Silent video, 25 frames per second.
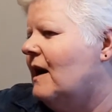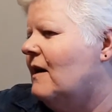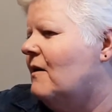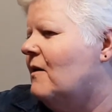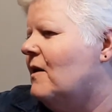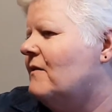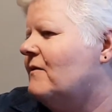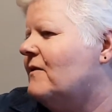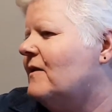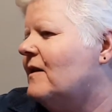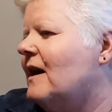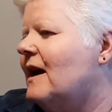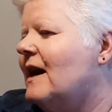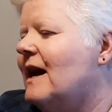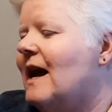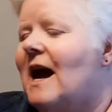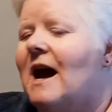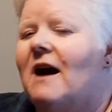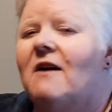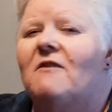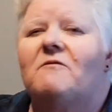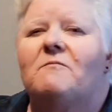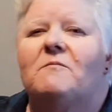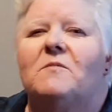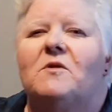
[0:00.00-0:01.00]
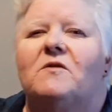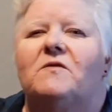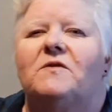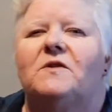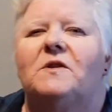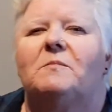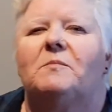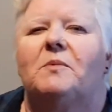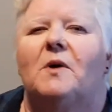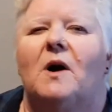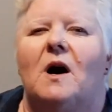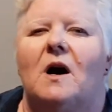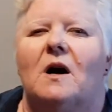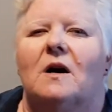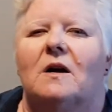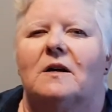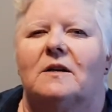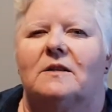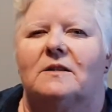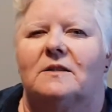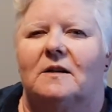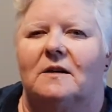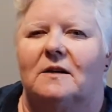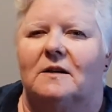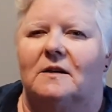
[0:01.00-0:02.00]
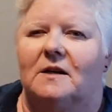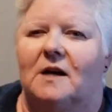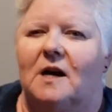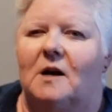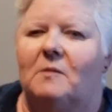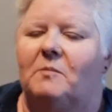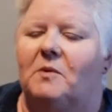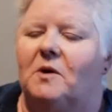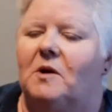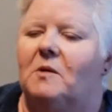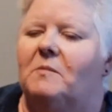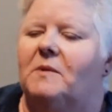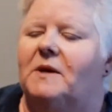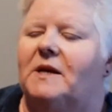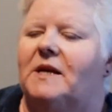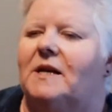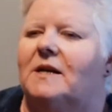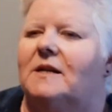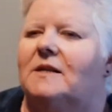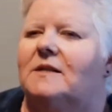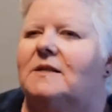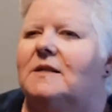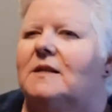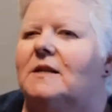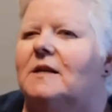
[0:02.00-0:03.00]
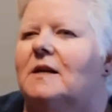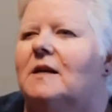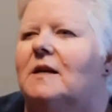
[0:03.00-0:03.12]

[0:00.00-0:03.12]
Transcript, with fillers: However, I have moved the pockets on a couple because